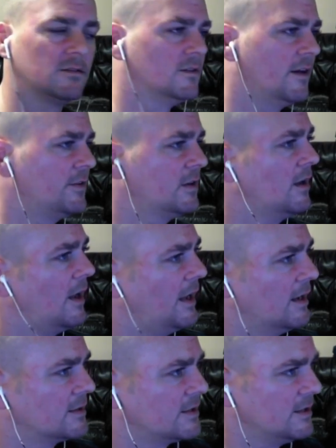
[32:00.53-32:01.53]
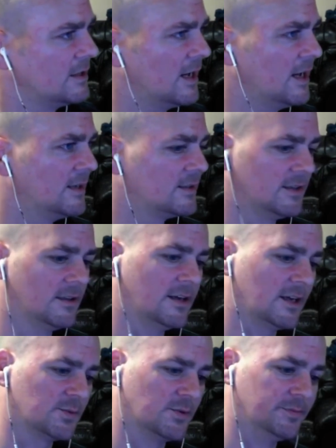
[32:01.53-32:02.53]
Love you, and I'll see you guys in the
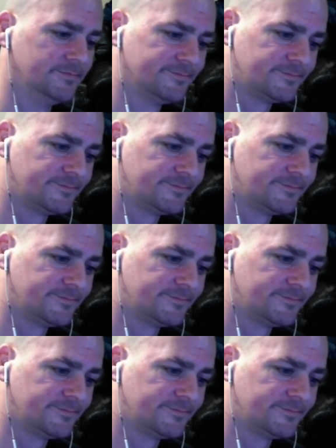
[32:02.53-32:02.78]
next one.